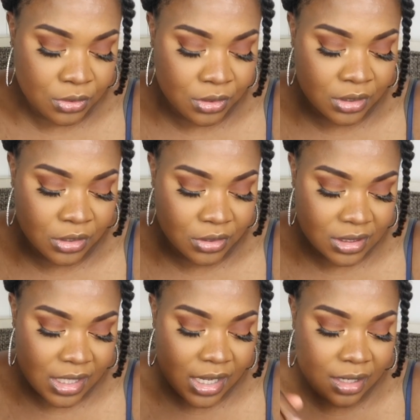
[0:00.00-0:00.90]
during
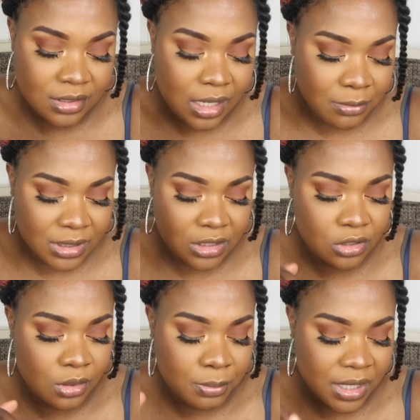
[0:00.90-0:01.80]
those times. I'm
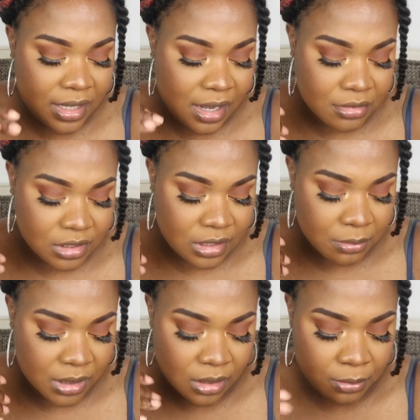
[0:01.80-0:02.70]
just gonna pick out
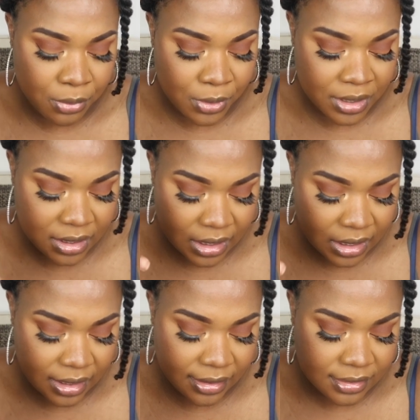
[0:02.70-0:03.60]
some of the important
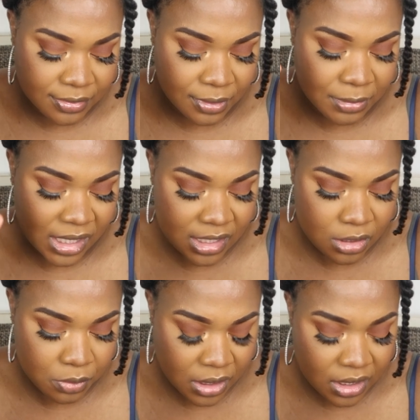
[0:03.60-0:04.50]
things from
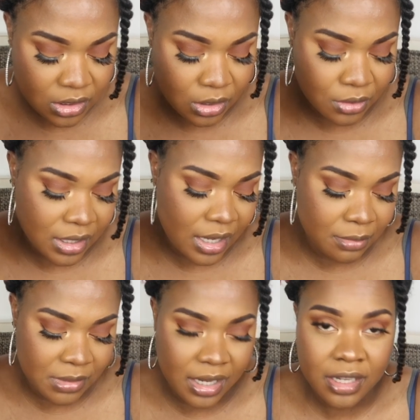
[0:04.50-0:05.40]
each week so
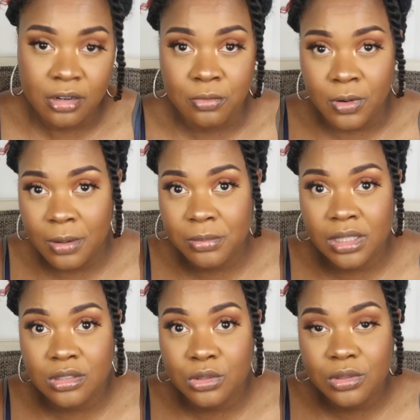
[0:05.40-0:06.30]
that I'm not here
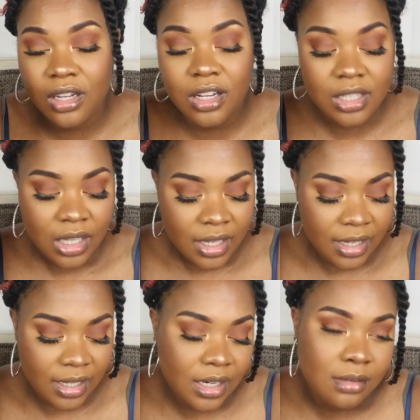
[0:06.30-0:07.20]
rambling too long,
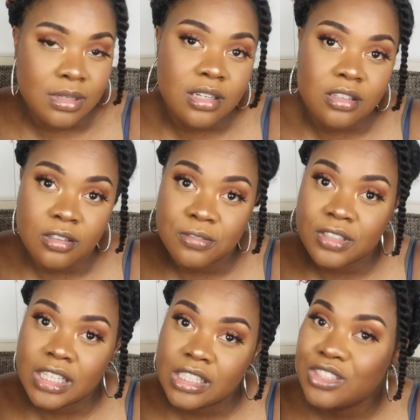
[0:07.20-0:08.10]
and I'm not gonna
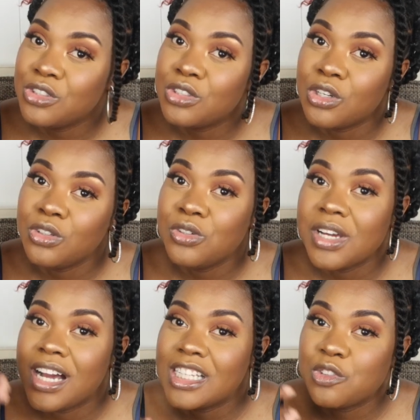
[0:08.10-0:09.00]
forget to show you
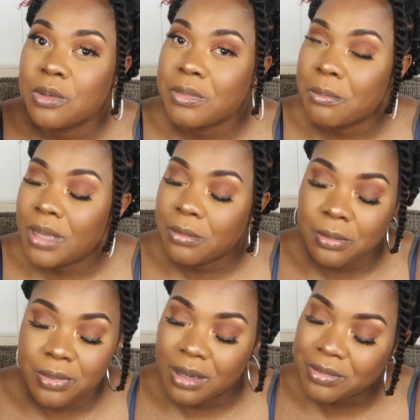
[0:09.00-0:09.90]
guys what my
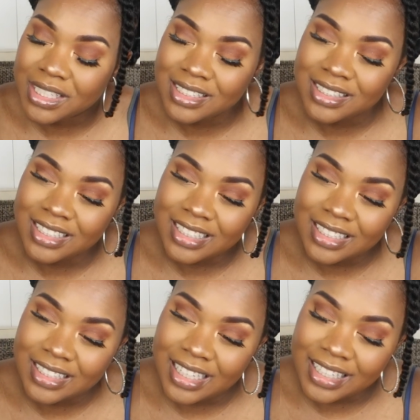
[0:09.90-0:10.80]
baby bump is
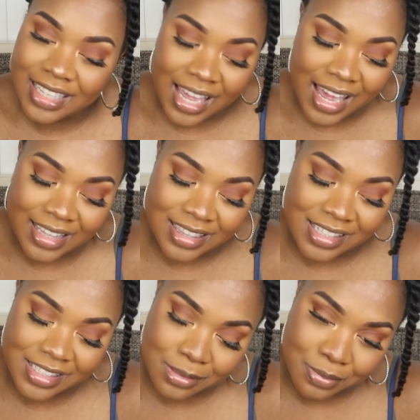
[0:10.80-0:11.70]
looking like at
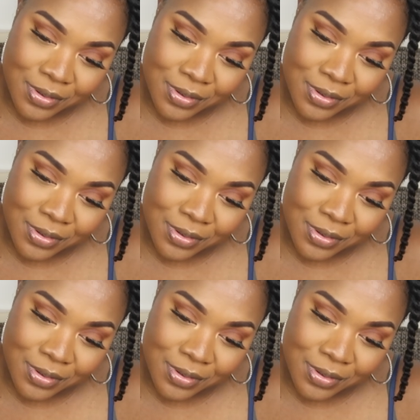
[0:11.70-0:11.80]
this